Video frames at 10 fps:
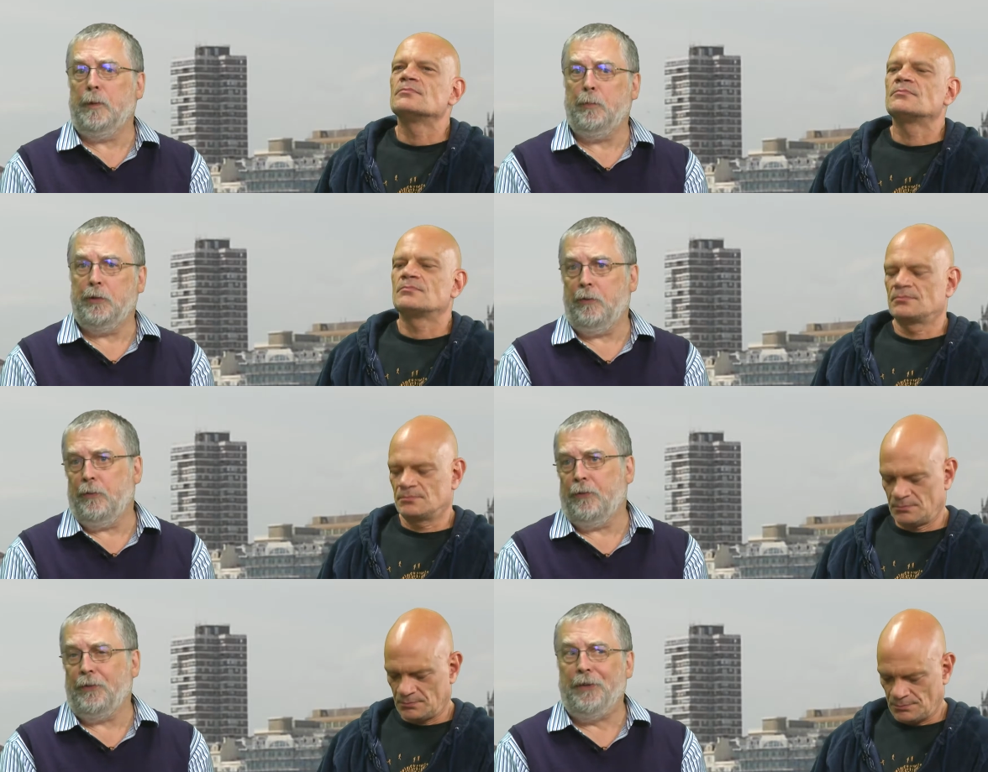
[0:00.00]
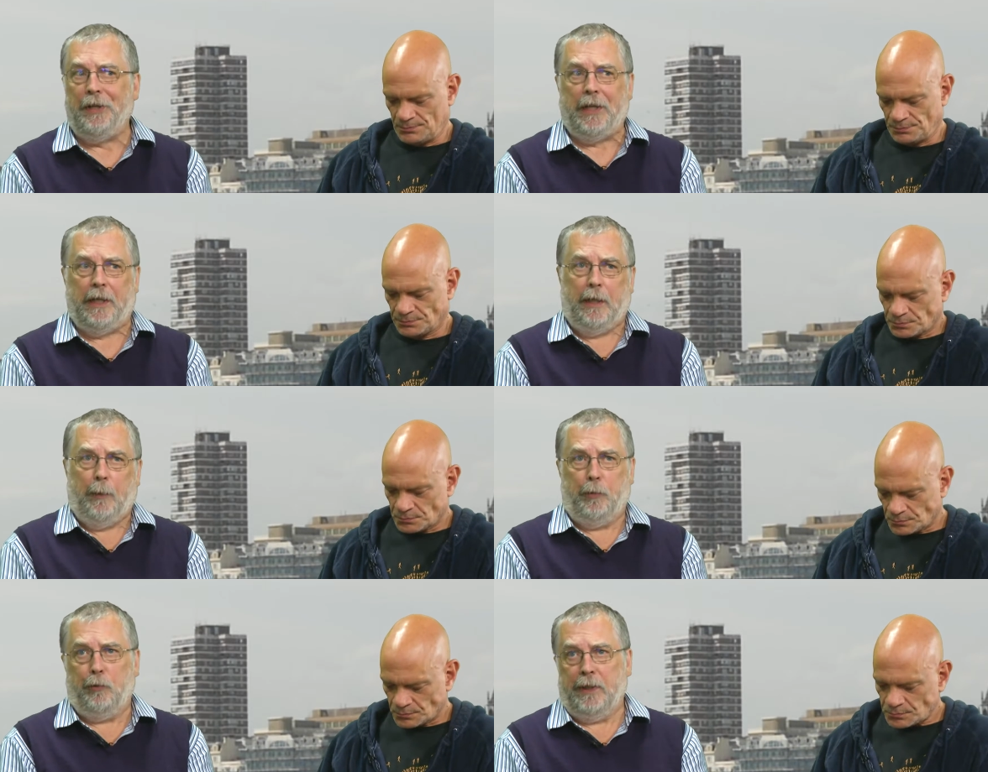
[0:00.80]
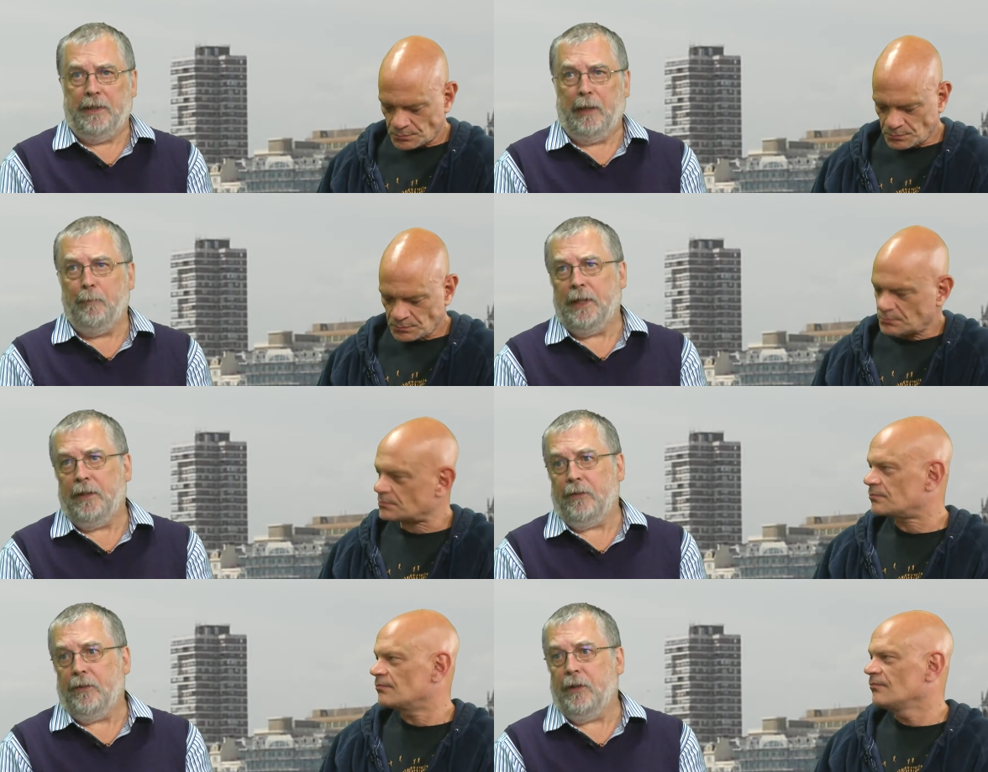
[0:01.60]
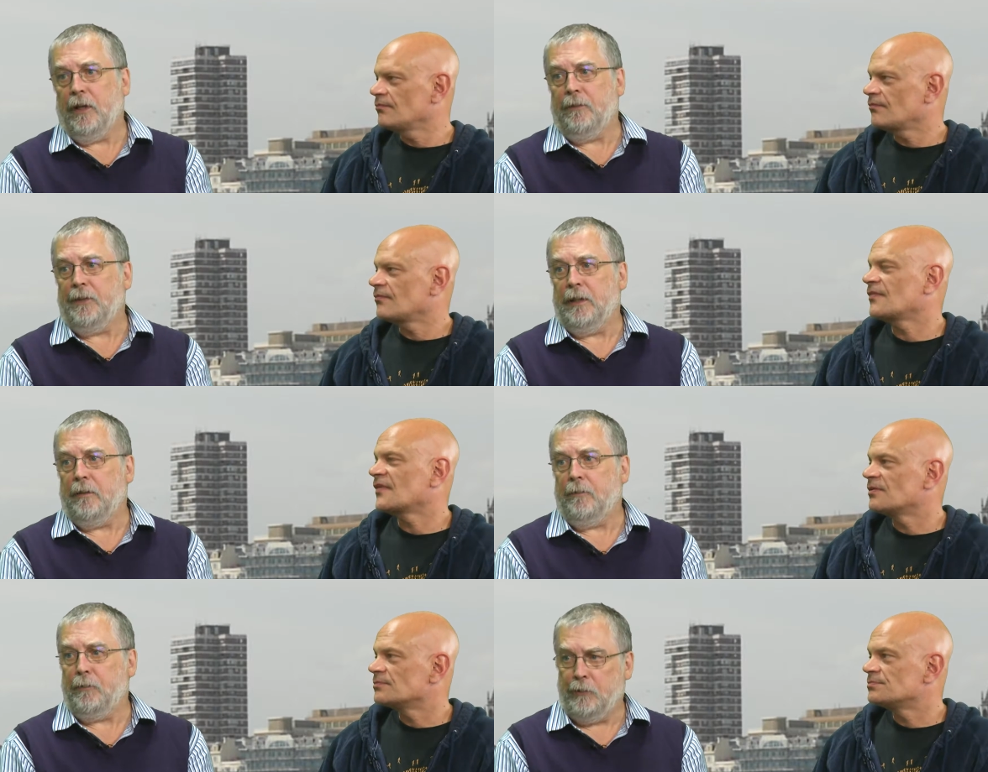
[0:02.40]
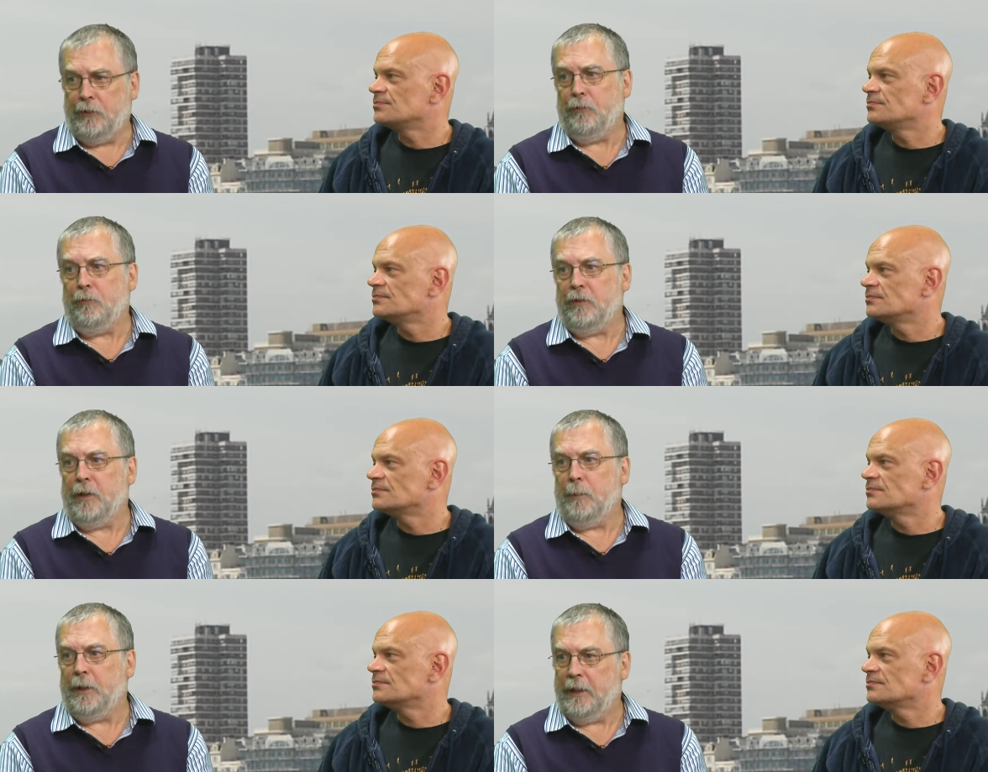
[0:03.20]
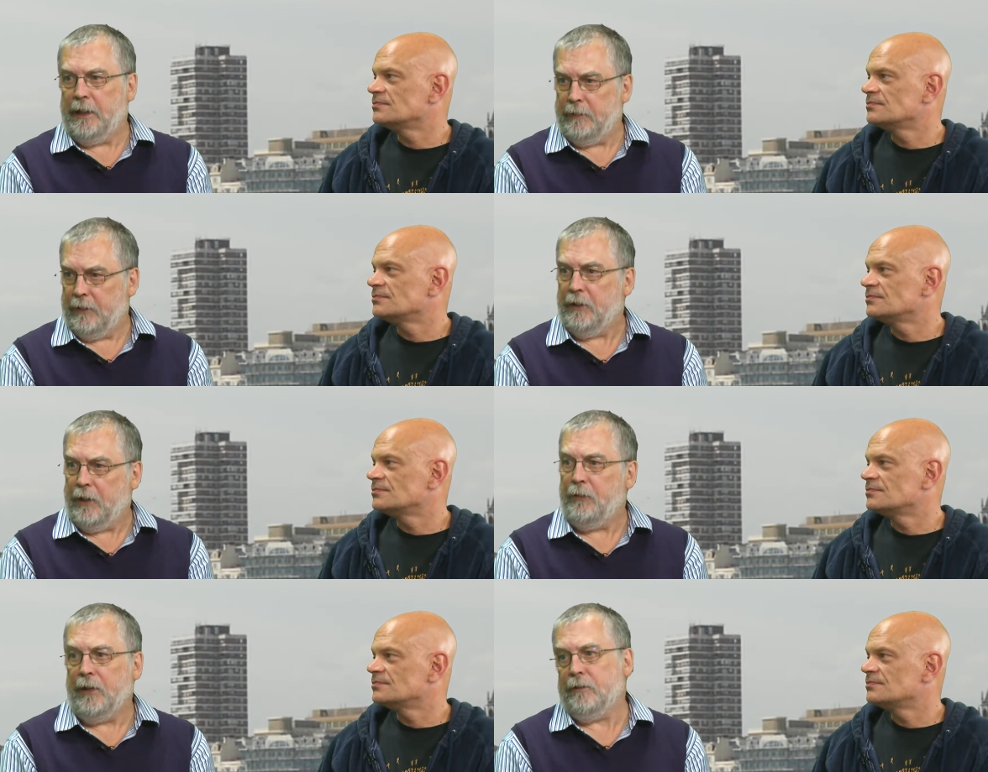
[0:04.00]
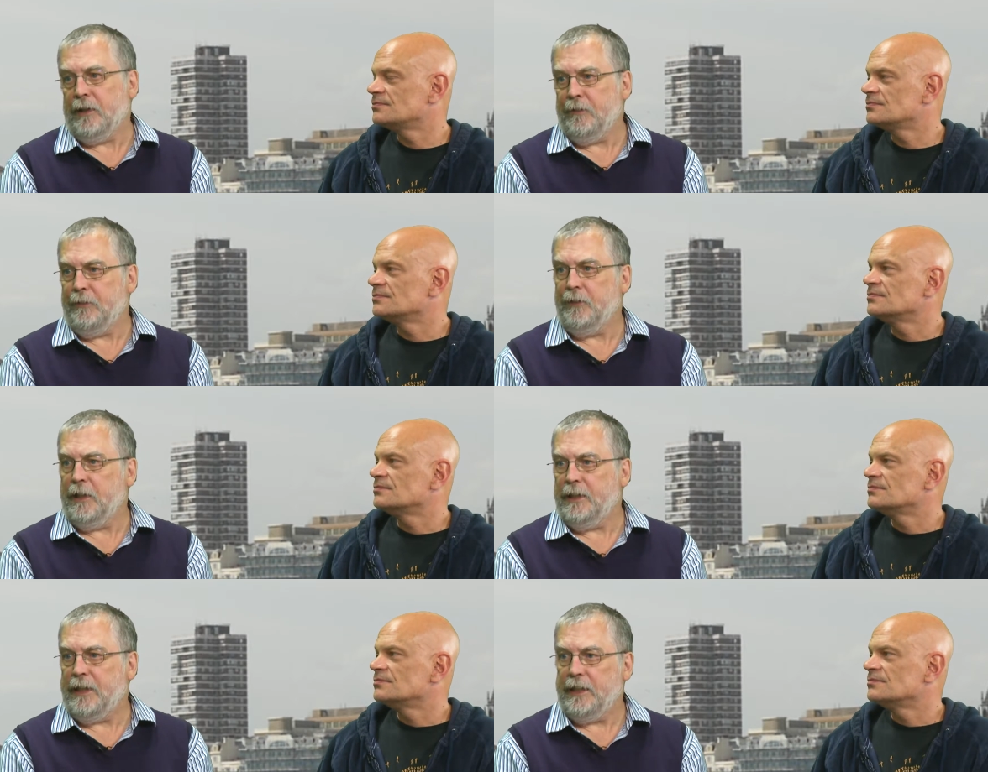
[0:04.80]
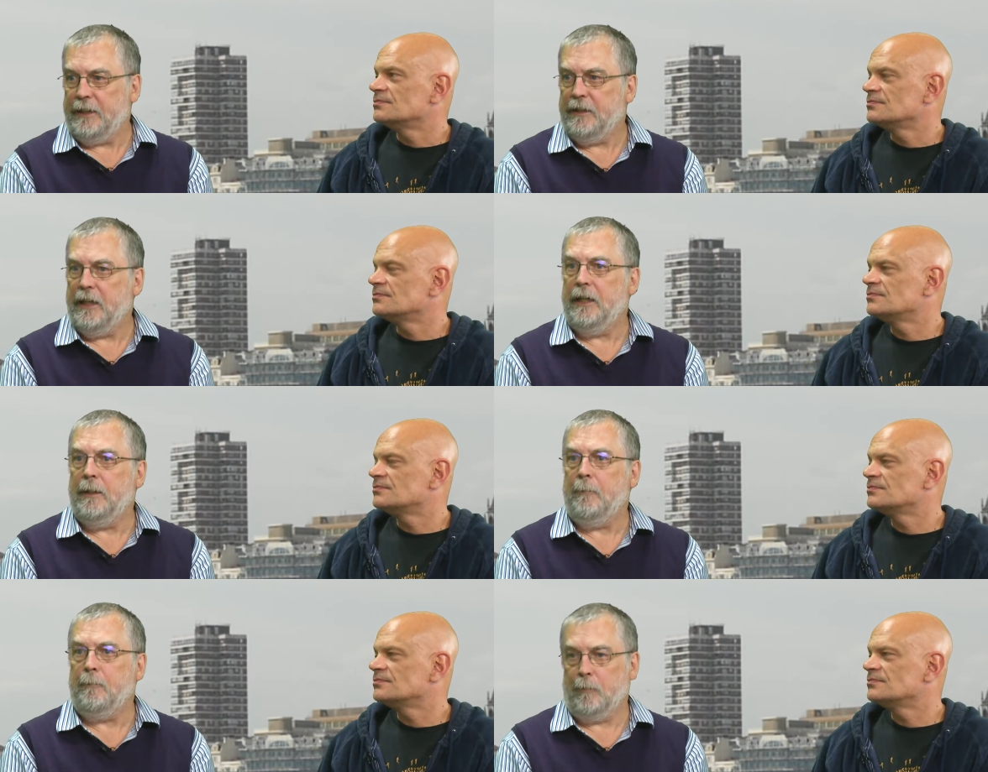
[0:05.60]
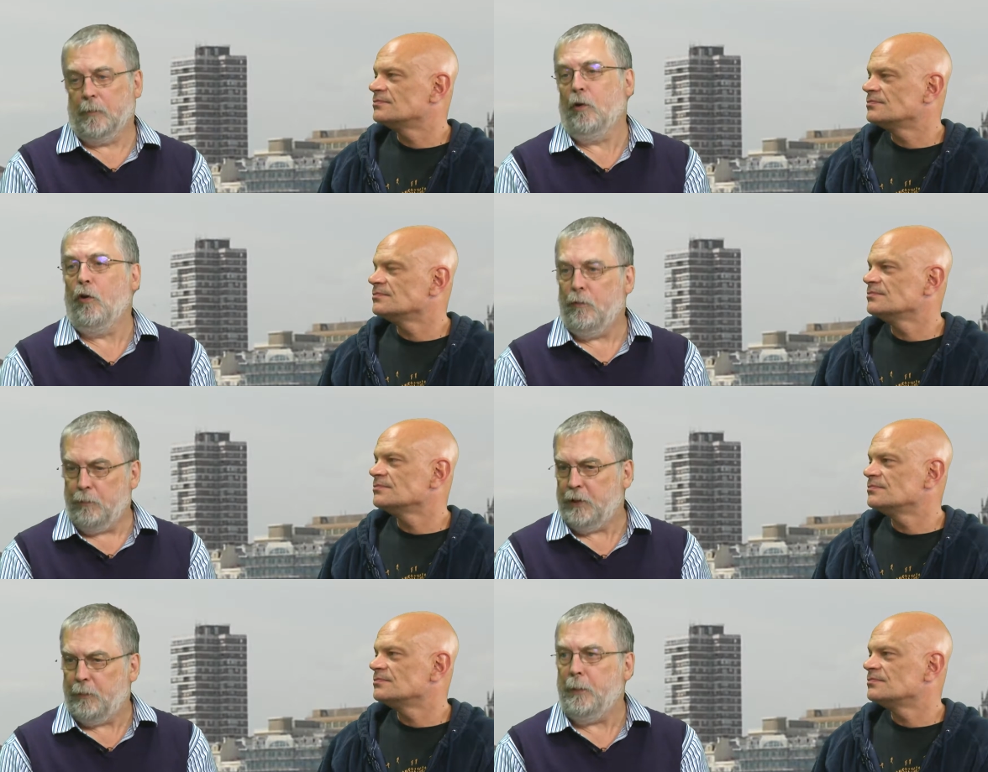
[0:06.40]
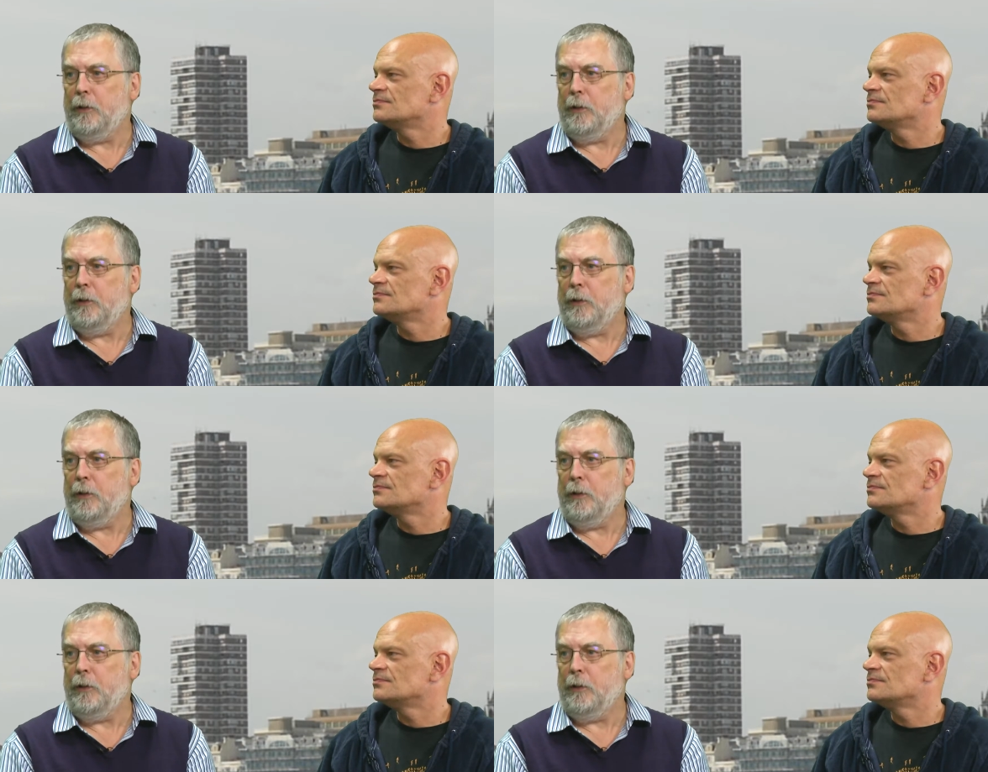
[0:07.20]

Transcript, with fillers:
Speaker 1: produce between 10 minutes and half an hour of original drama that goes out every Friday. Um, of which Boleyn